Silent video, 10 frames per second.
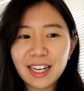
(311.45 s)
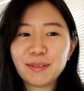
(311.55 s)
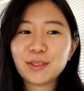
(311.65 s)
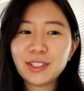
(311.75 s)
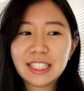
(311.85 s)

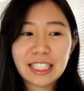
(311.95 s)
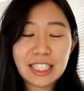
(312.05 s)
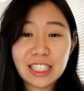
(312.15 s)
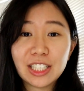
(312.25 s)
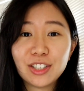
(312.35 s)
I'm going to
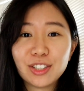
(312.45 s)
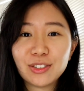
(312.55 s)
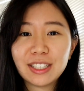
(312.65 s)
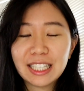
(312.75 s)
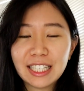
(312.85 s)
continue
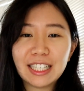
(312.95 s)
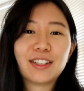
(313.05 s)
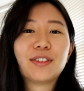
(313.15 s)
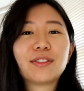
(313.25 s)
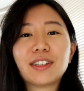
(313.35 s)
doing it and
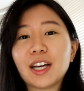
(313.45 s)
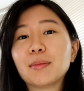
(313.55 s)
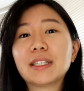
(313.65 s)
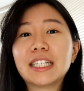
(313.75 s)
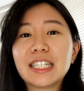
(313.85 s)
hopefully
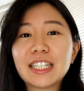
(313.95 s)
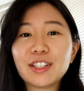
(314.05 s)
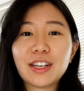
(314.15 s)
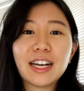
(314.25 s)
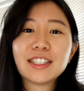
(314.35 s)
updating
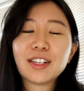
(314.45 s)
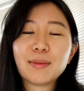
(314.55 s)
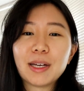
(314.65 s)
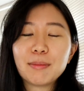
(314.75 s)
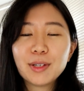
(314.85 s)
you guys on
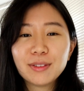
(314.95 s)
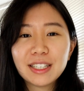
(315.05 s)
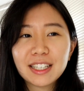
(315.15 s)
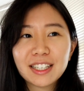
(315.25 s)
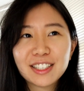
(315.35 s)
my
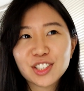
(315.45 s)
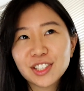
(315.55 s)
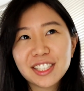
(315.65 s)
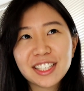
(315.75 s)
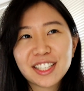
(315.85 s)
mewing
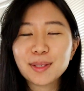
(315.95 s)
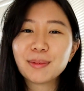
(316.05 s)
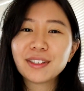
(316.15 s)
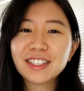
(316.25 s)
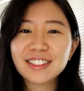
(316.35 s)
journey
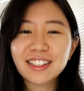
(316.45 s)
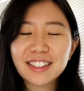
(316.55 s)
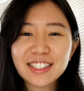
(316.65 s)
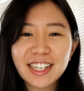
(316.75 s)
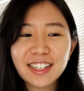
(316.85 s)
experience on
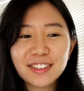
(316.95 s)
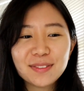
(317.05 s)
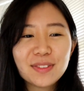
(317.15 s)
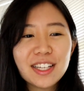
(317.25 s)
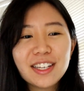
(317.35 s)
this channel.